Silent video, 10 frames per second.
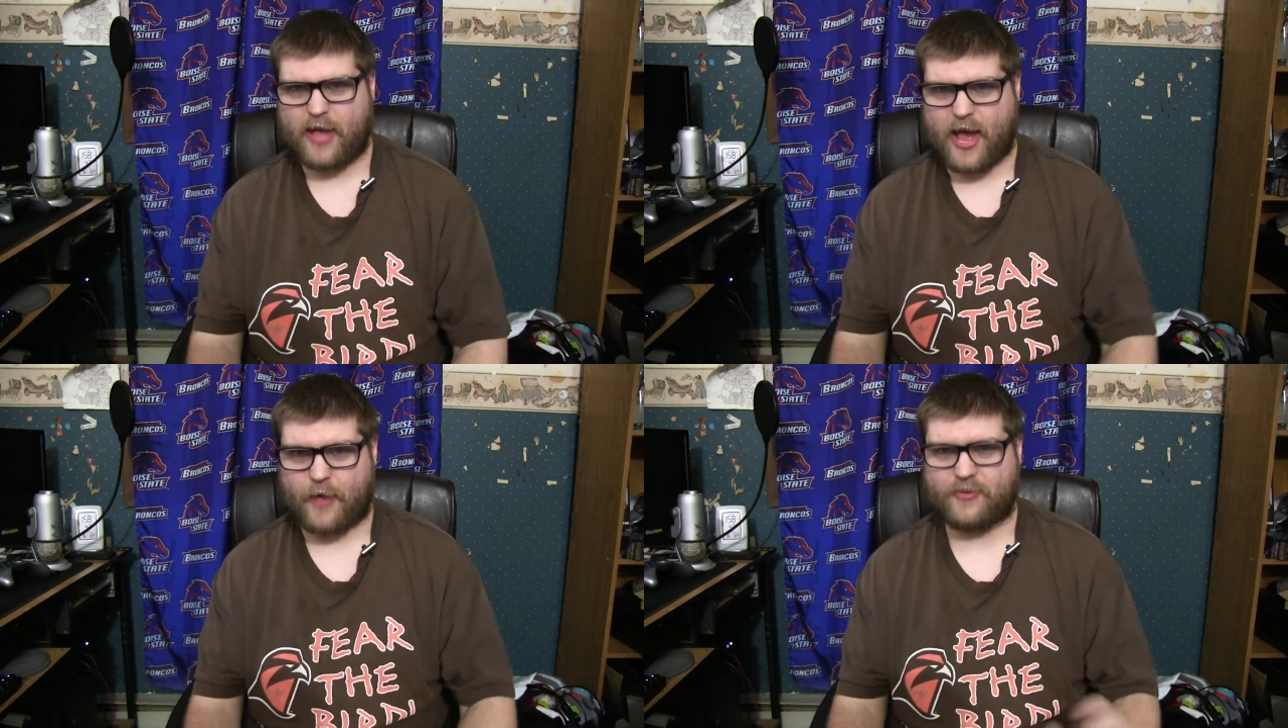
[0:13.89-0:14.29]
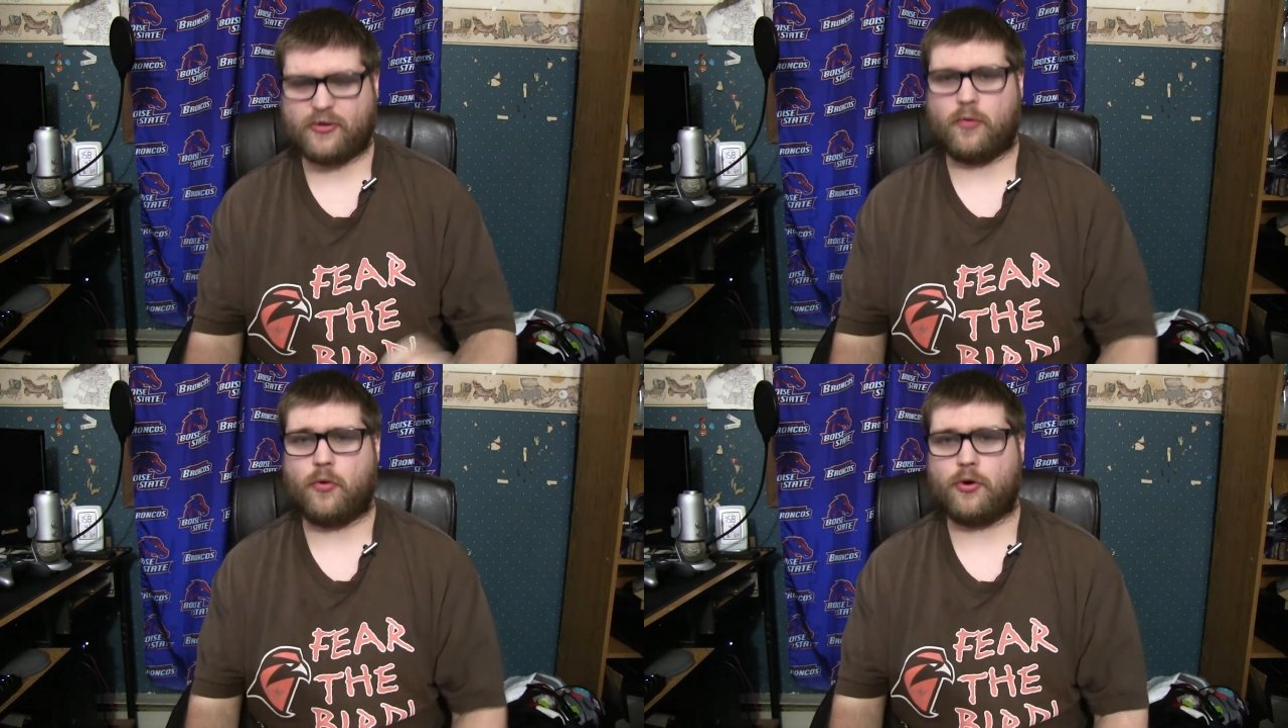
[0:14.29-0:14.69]
How this is
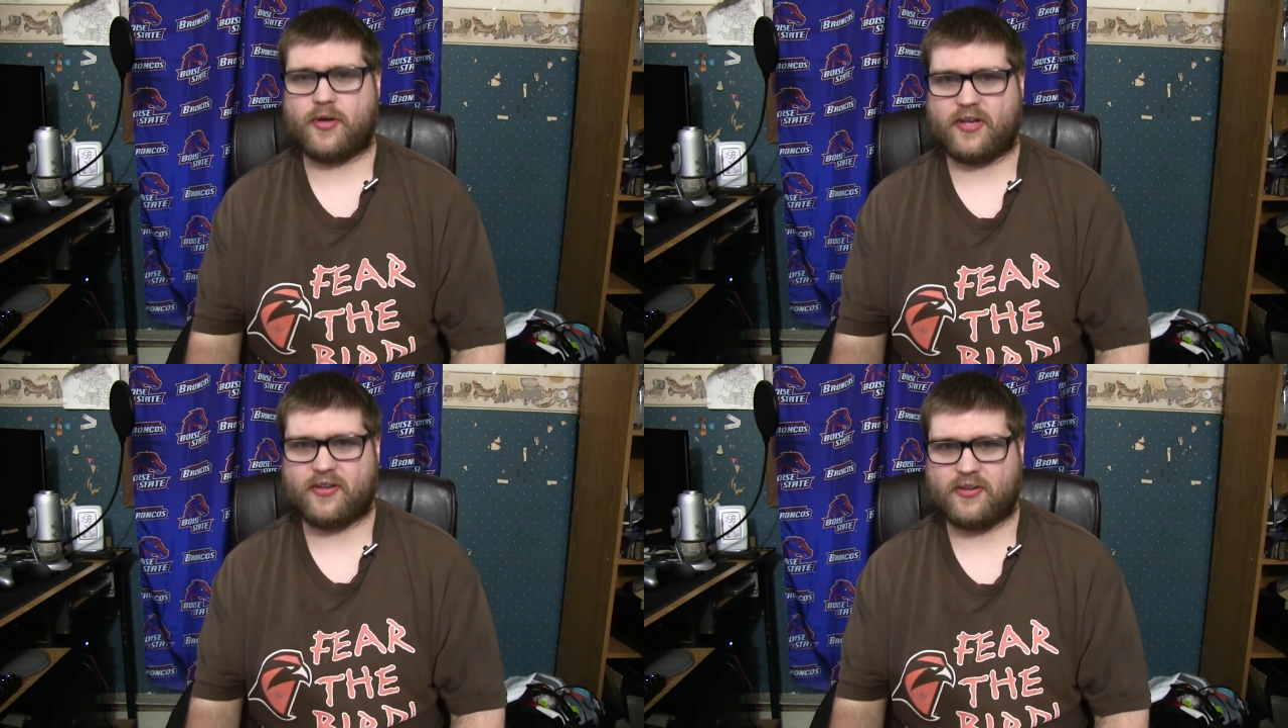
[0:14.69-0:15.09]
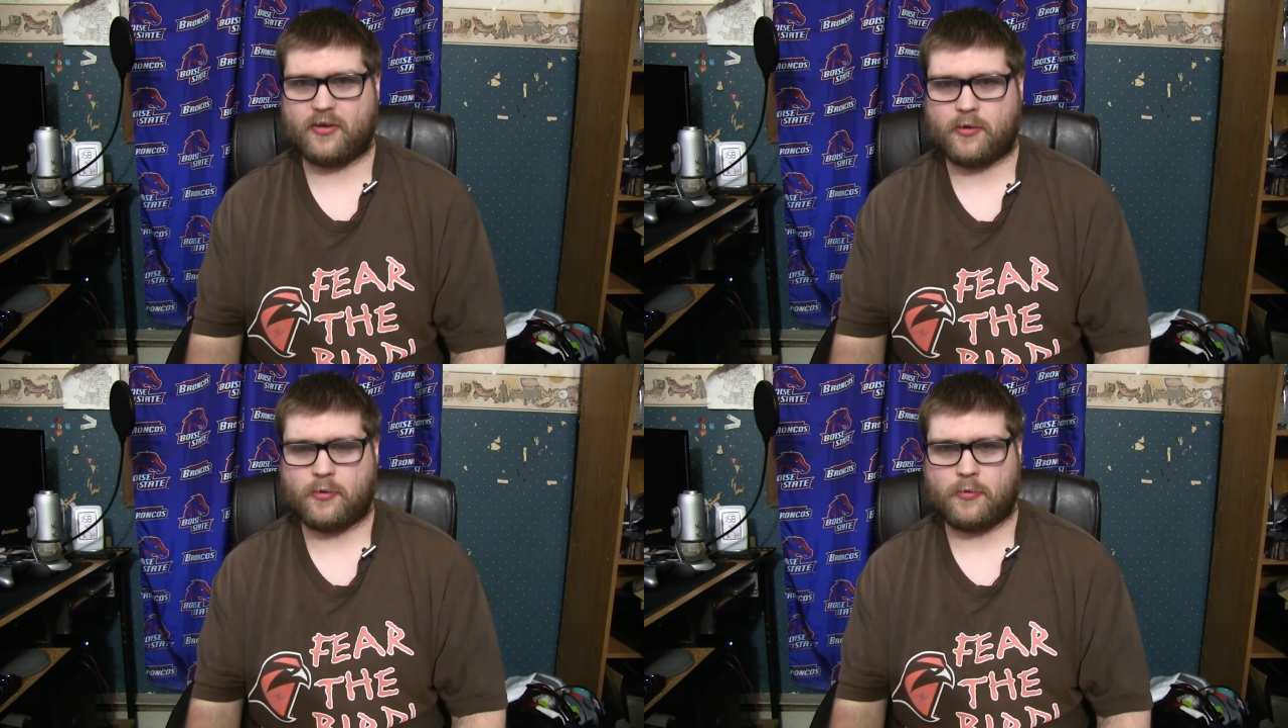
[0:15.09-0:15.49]
going to work is,
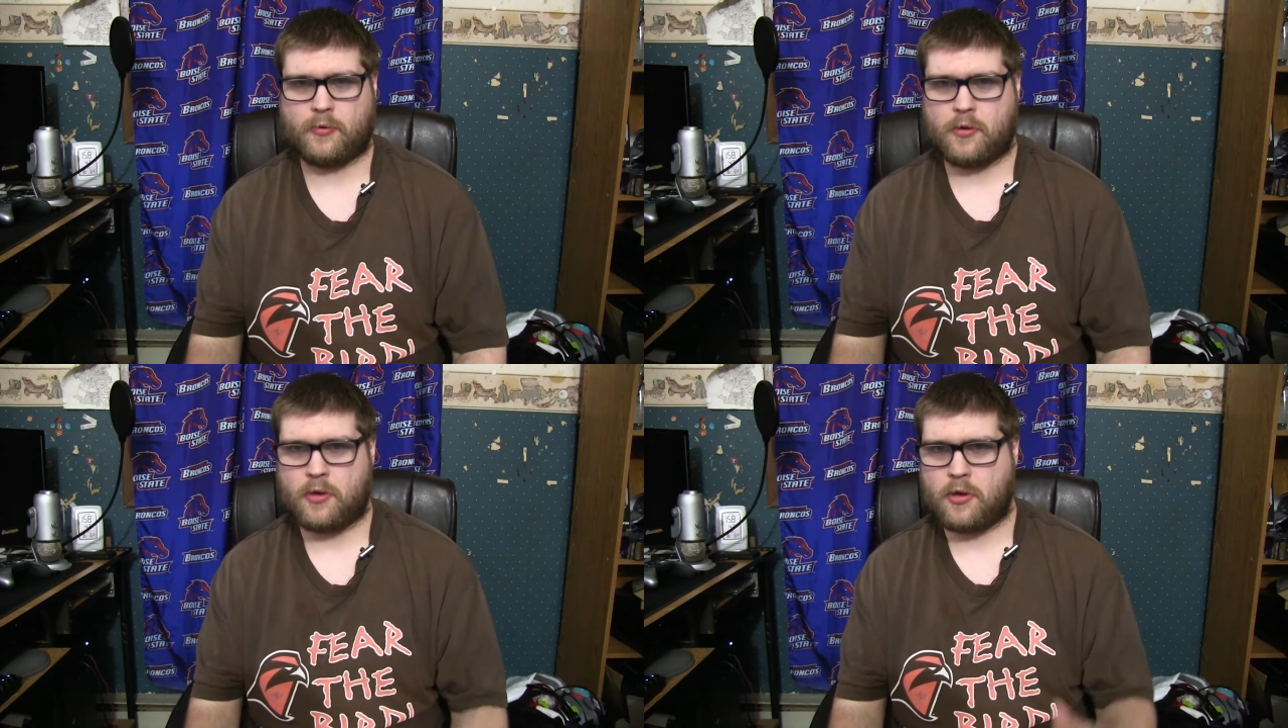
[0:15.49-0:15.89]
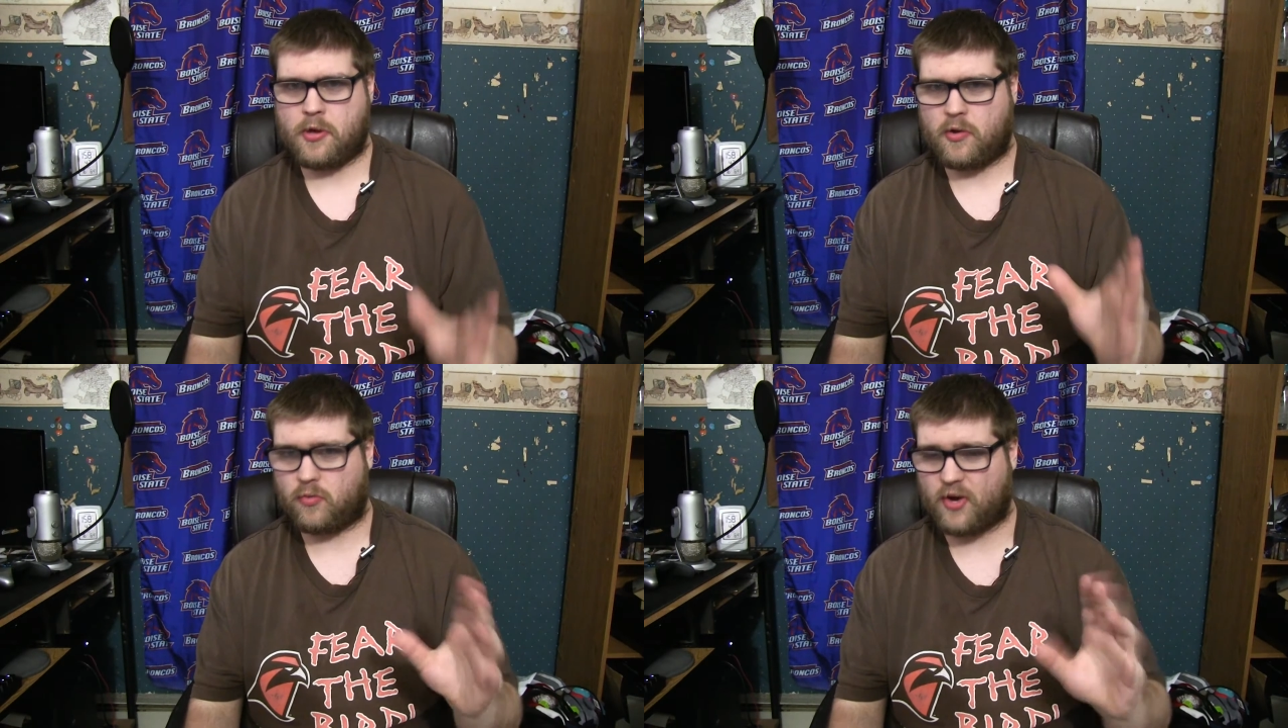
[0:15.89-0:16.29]

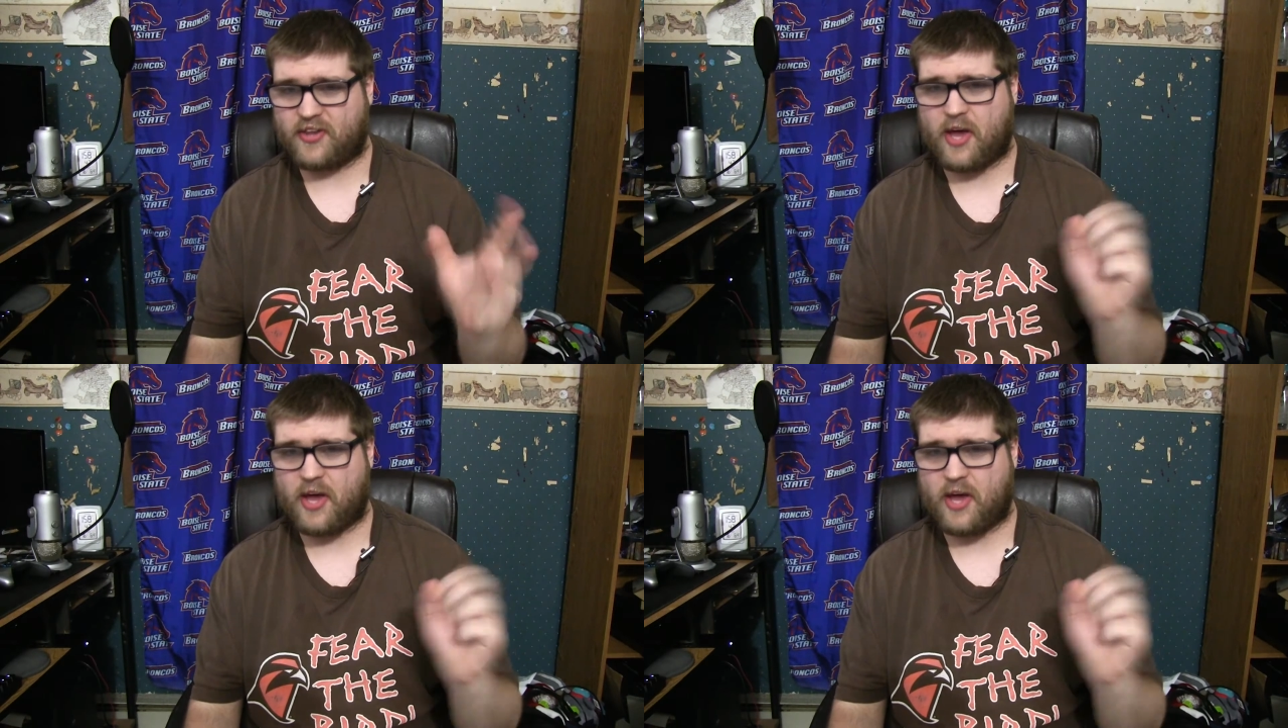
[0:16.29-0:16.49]
right